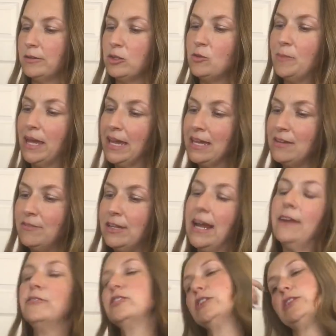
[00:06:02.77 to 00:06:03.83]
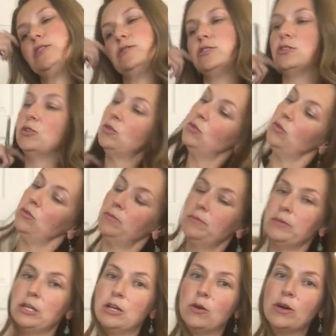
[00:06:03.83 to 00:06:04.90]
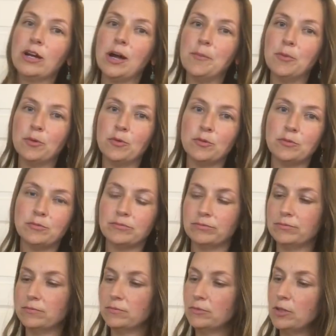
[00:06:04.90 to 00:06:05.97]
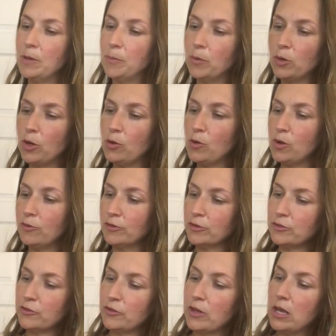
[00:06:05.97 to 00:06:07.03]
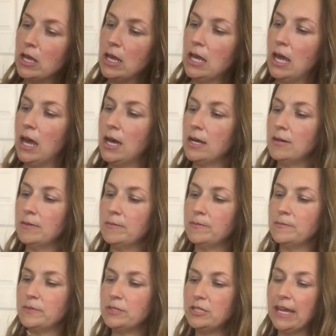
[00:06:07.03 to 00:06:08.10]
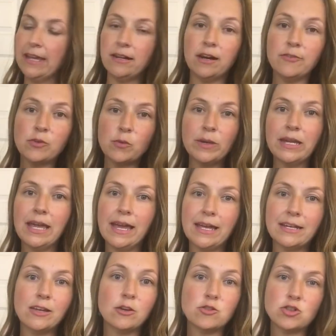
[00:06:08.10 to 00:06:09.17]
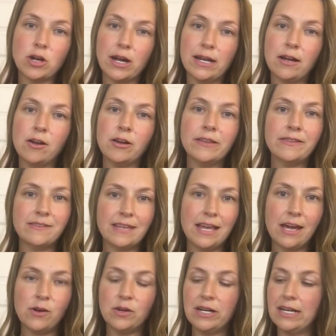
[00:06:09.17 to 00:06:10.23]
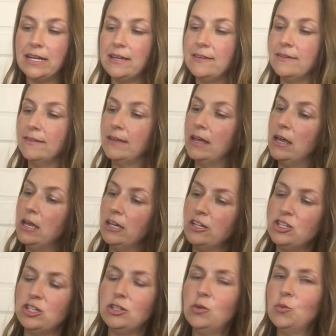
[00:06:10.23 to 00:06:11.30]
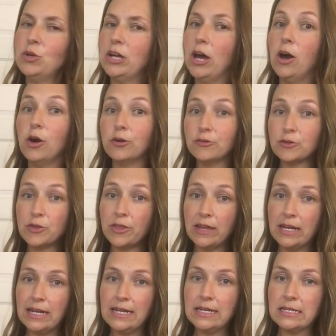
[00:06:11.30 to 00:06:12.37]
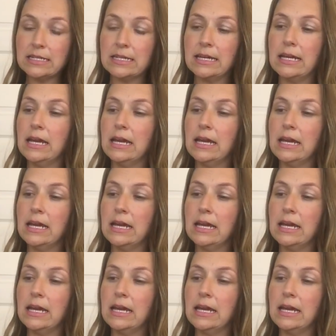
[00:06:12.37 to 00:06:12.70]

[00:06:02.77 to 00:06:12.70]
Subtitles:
You may even, after you do, you know, a couple go-overs, take it off the wig head, go try it on, see how it is, because you don't want to over thin it.